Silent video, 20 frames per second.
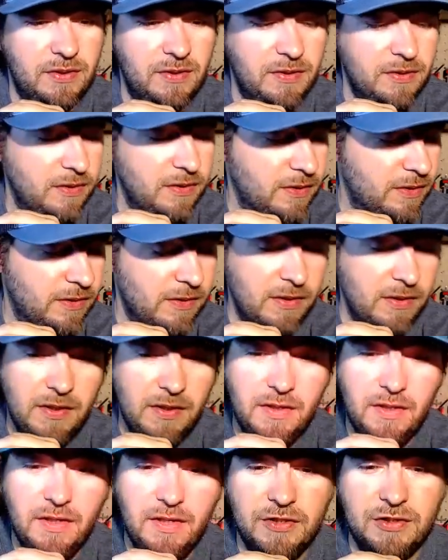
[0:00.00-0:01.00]
And a
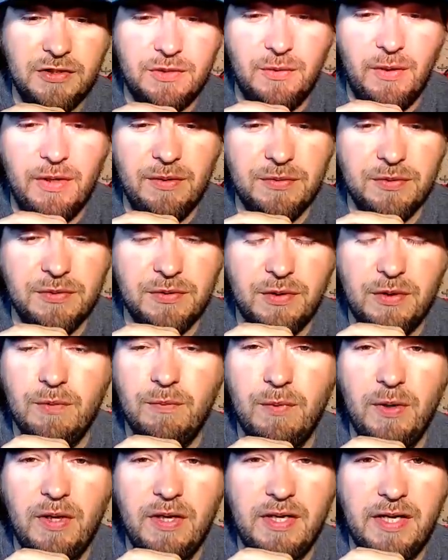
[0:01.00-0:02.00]
scrounger is a good
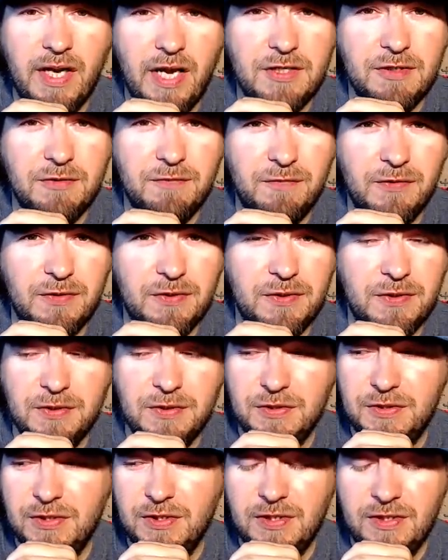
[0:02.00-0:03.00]
way to catch fish in
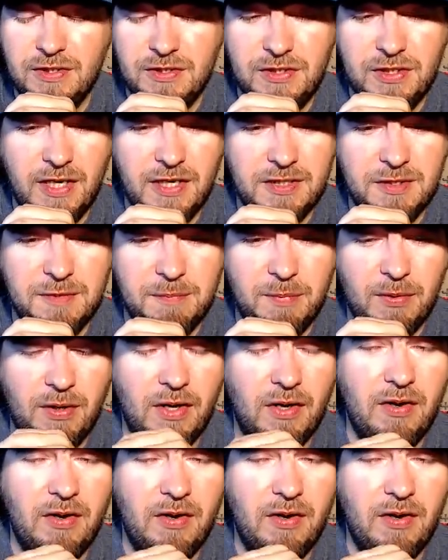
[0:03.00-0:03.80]
a shad spawn.